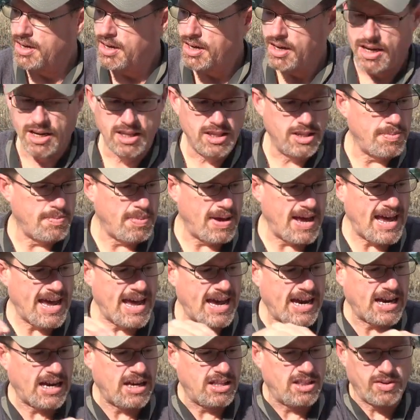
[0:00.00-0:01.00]
in the
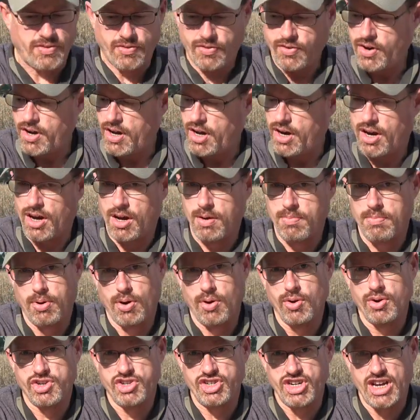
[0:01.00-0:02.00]
back and the front on
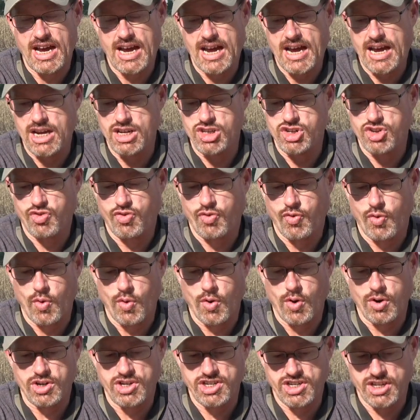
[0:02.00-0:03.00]
both sides
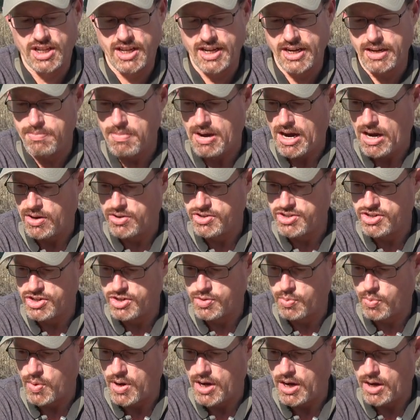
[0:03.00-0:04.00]
for sling mounts
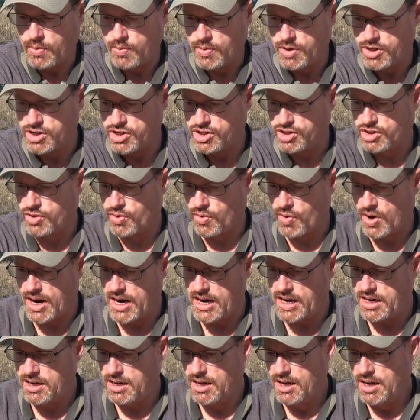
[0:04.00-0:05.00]
as well, which is
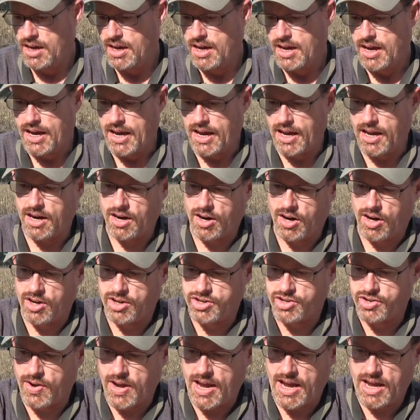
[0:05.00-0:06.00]
great. And it
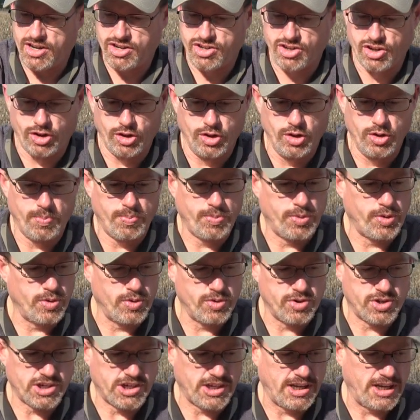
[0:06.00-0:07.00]
also has the loop
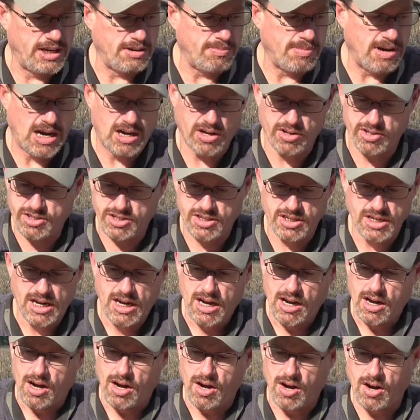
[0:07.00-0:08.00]
through sling mounts,
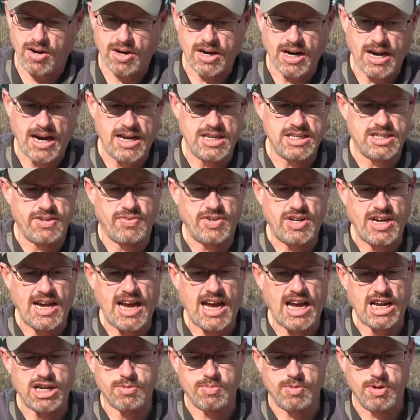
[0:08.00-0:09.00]
all kinds of
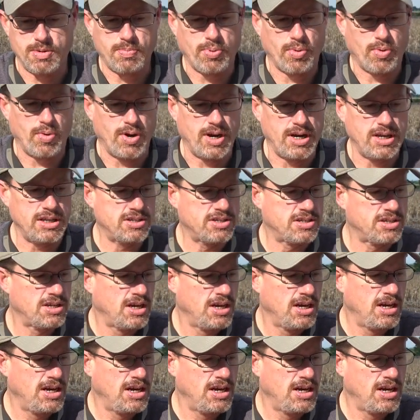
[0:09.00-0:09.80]
attachment points.